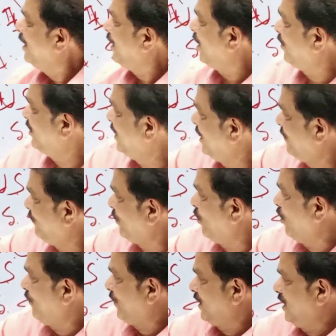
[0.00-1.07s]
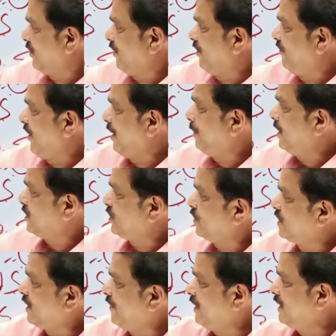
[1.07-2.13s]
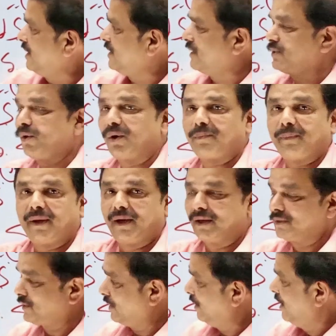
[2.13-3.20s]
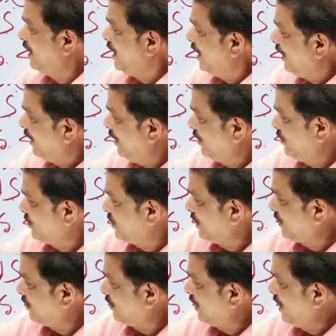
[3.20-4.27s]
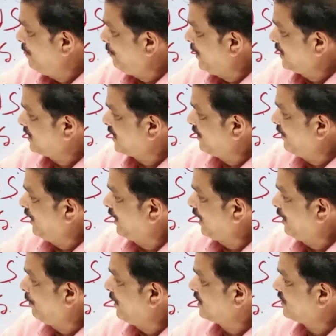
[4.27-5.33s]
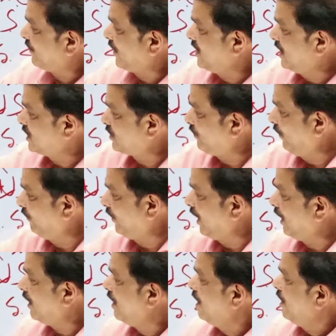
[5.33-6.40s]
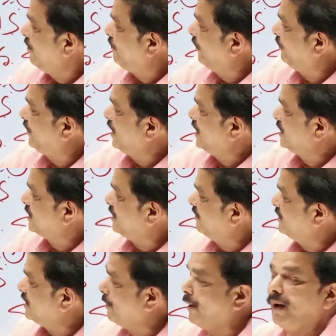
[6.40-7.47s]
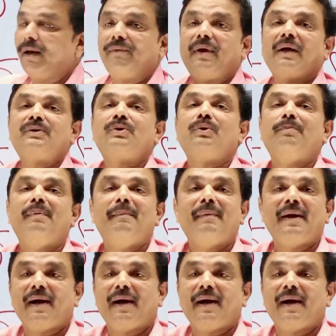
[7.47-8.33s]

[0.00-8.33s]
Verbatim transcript: Now here if you go for the 25 plus 2, 7, this is not my answer. Here you see 3 plus 7, 10 plus 5, yes, 15. 15 is divisible. That should be my